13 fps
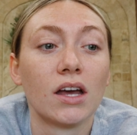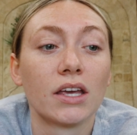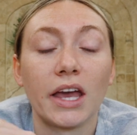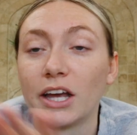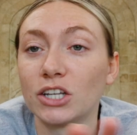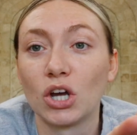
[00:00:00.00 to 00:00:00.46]

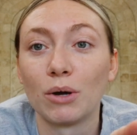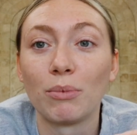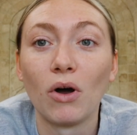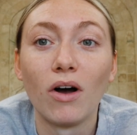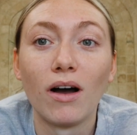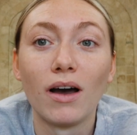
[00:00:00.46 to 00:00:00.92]
catch up
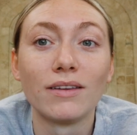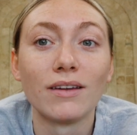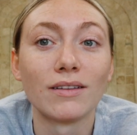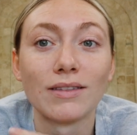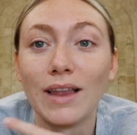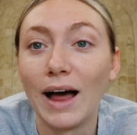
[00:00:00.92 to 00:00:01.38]

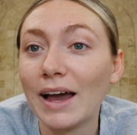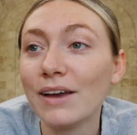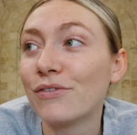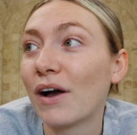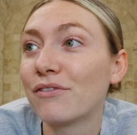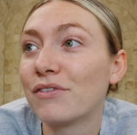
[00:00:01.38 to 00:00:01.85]
on
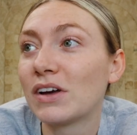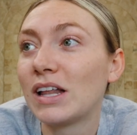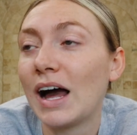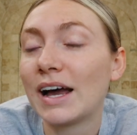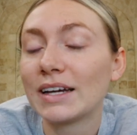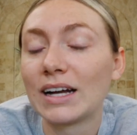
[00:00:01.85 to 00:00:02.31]
life, I feel
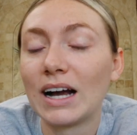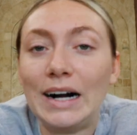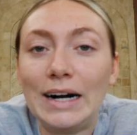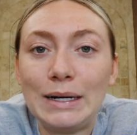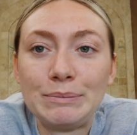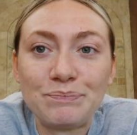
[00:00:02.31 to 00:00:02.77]
like.
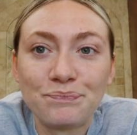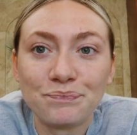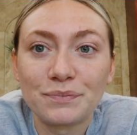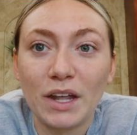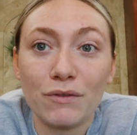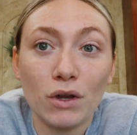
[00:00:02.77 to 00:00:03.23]

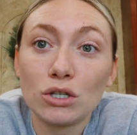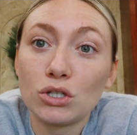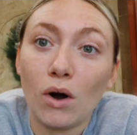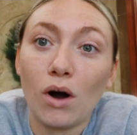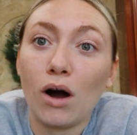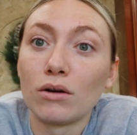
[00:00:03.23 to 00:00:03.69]
If you
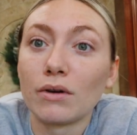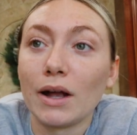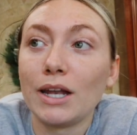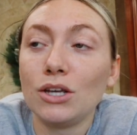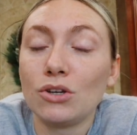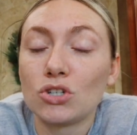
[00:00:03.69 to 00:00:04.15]
don't
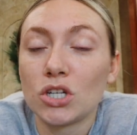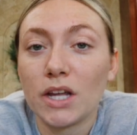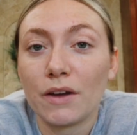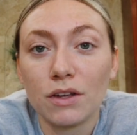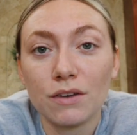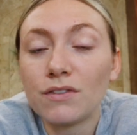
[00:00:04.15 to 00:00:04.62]
already, you should
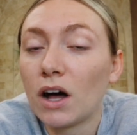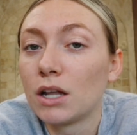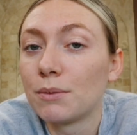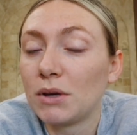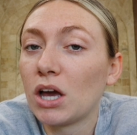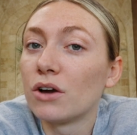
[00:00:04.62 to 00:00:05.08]
definitely
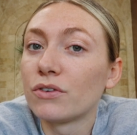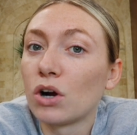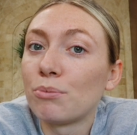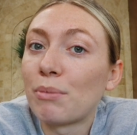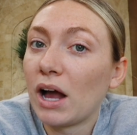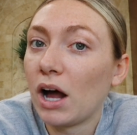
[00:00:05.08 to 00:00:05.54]
follow me over
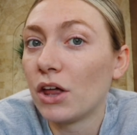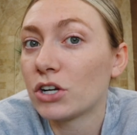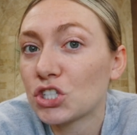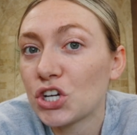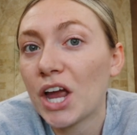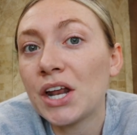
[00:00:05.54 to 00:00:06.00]
on my
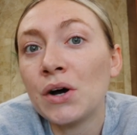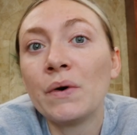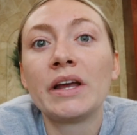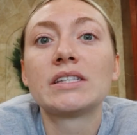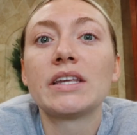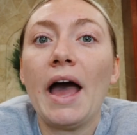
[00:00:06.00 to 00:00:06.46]
other channel.
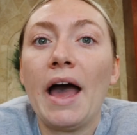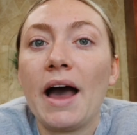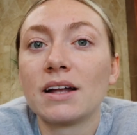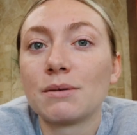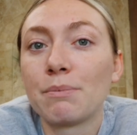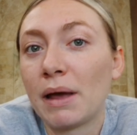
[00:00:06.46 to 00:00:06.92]
It's
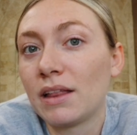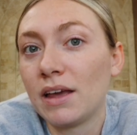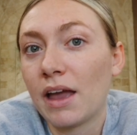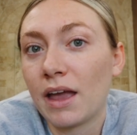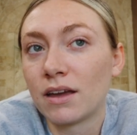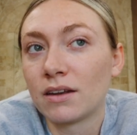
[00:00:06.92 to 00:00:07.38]
at
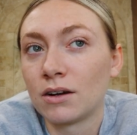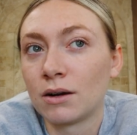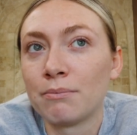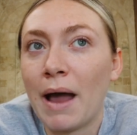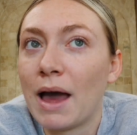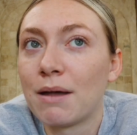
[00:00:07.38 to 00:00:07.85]
Bailey and, or
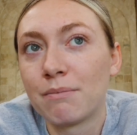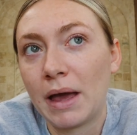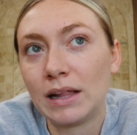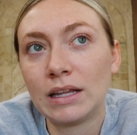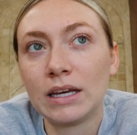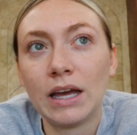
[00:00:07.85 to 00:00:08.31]
Matt and
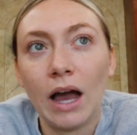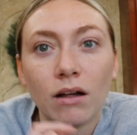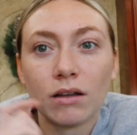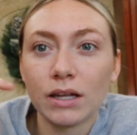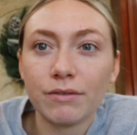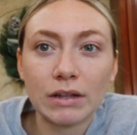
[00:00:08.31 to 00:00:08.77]
Bailey.
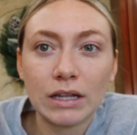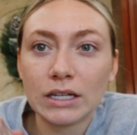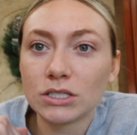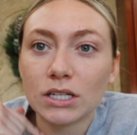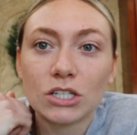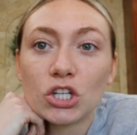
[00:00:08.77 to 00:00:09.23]
I'll leave a
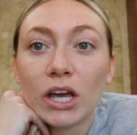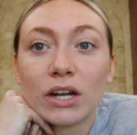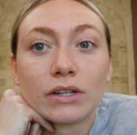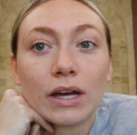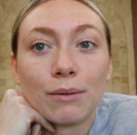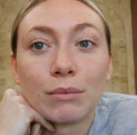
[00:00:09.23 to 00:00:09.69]
link to the
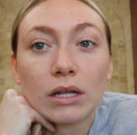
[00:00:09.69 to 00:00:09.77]
channel down